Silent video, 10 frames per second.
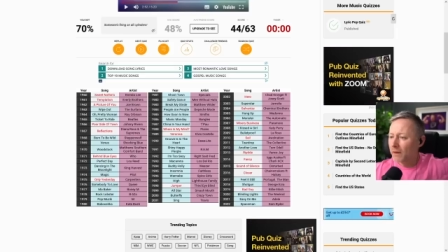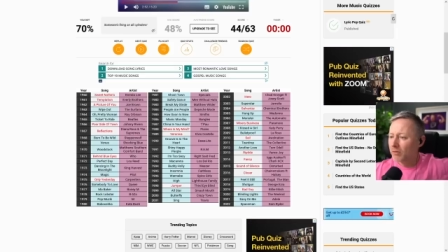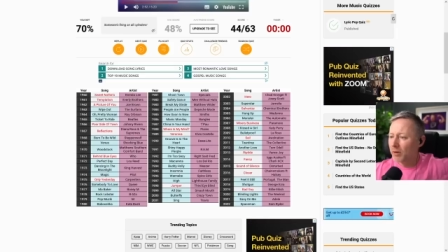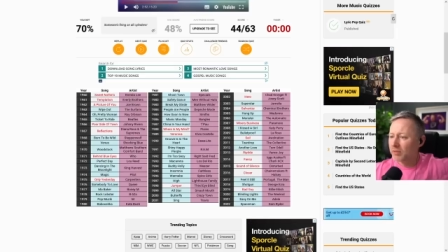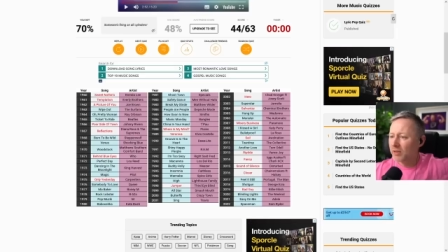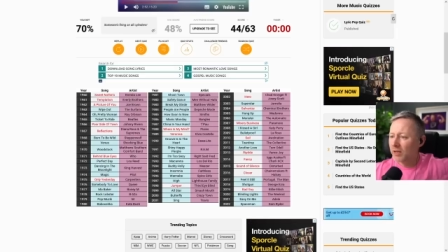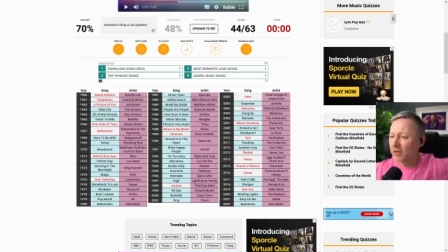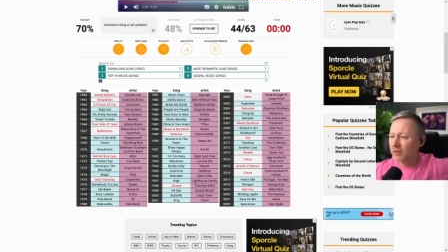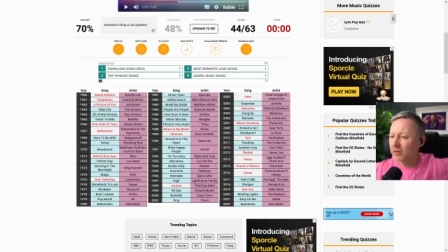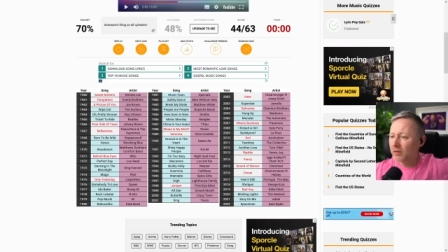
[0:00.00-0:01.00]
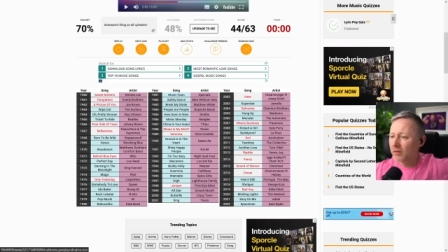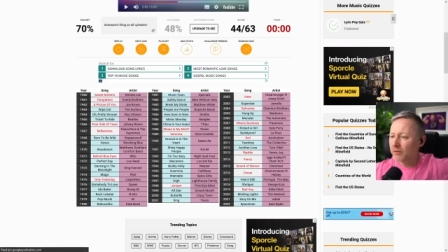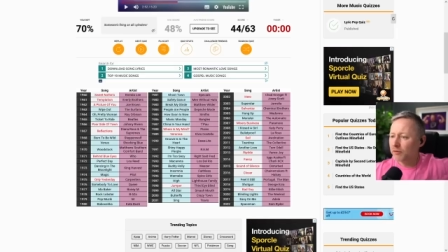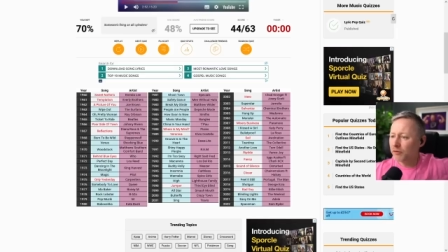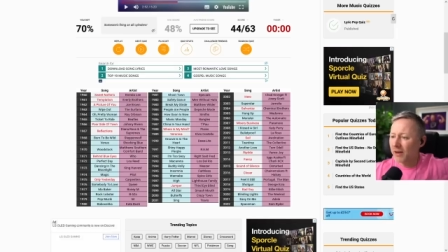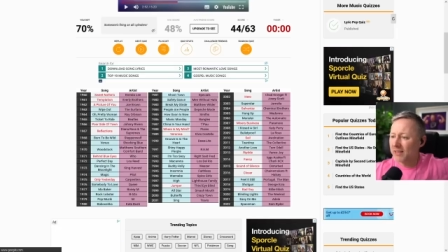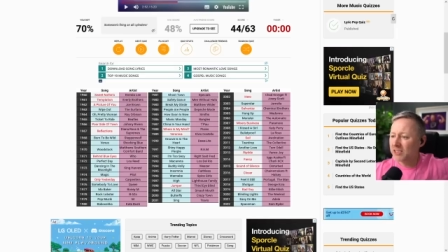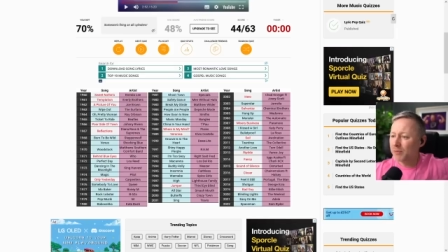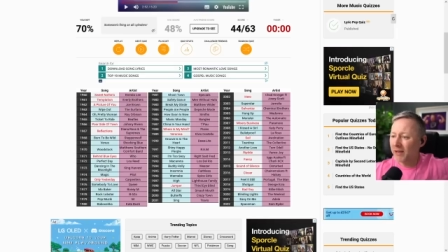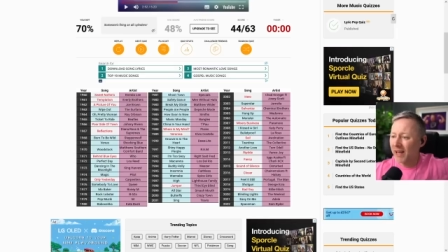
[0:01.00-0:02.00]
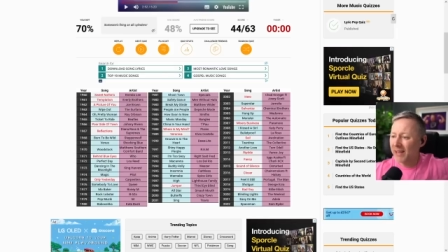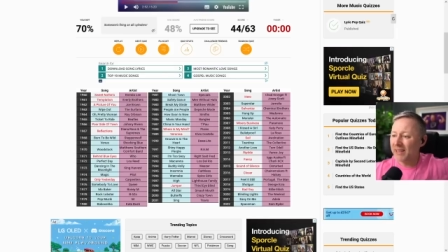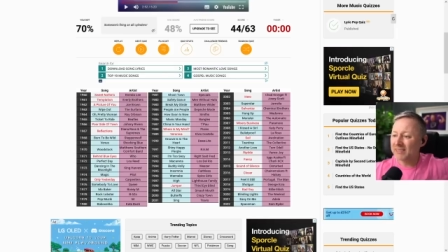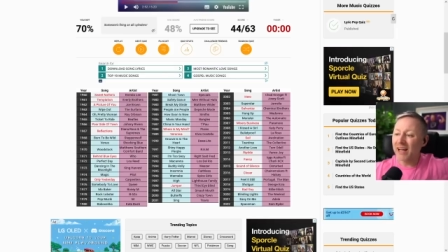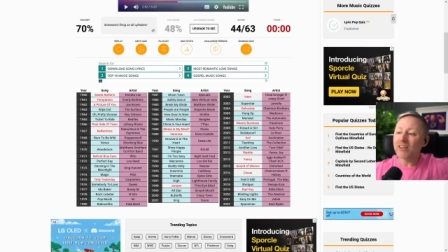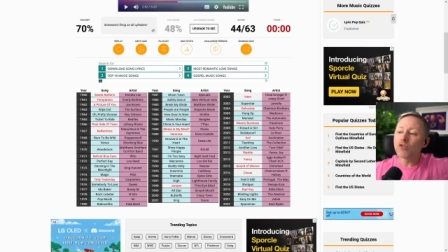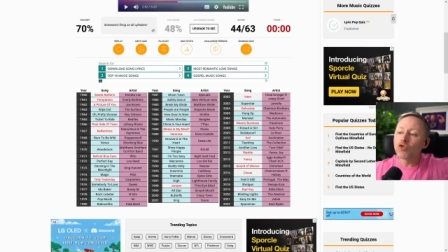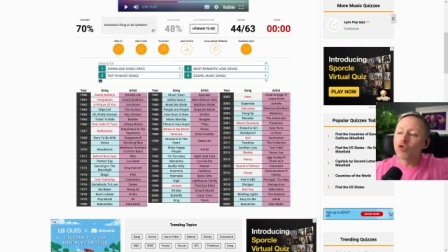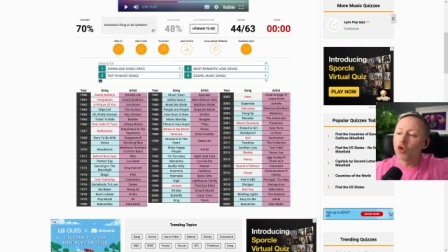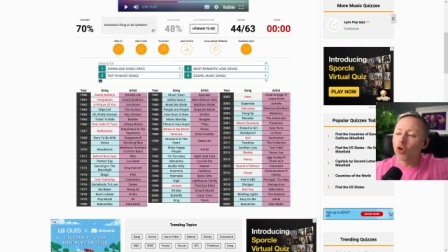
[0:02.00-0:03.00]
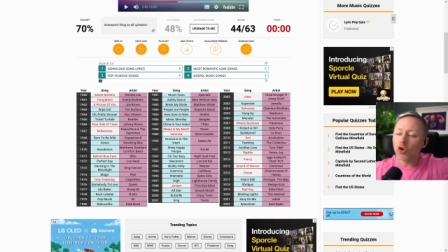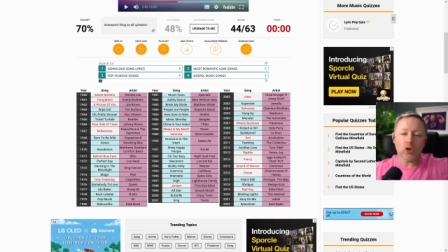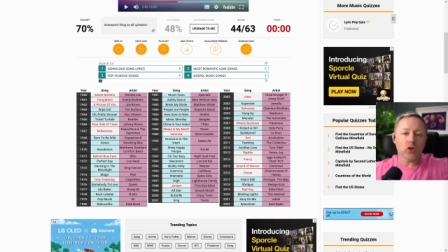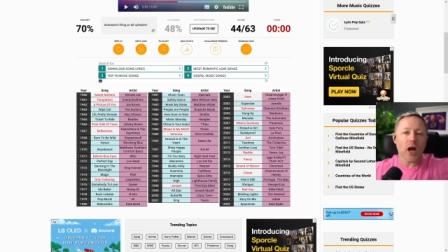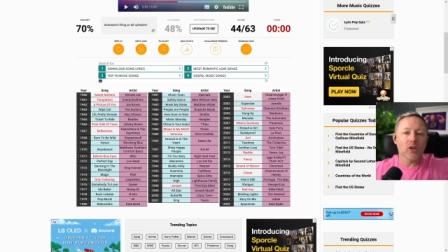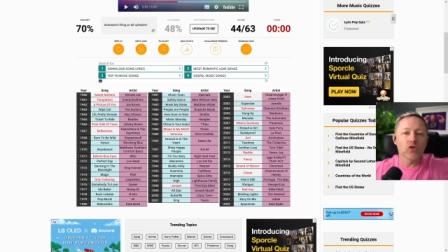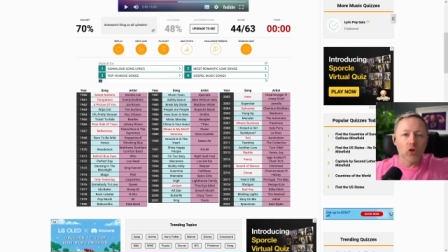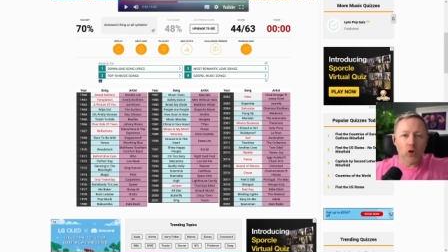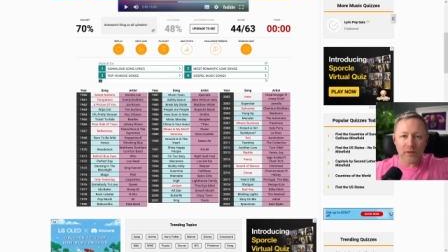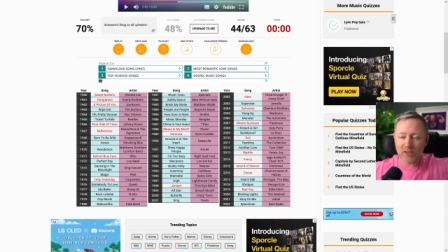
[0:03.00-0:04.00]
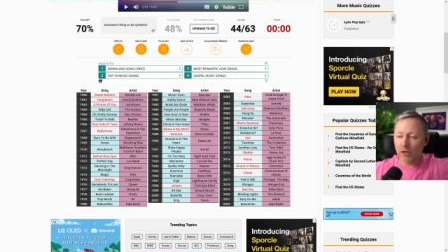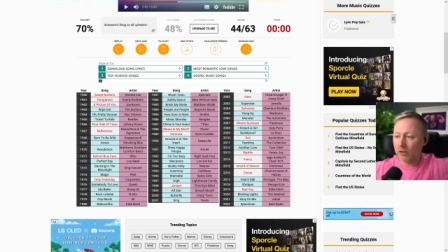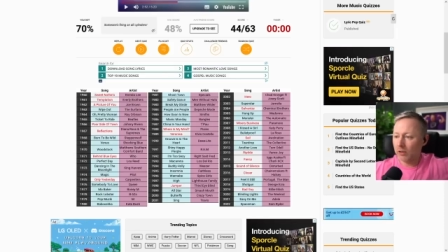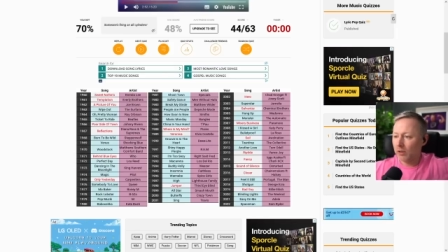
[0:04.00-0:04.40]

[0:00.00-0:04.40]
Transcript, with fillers: Riptide. Fancy by, I guess, I knew, I knew it was her.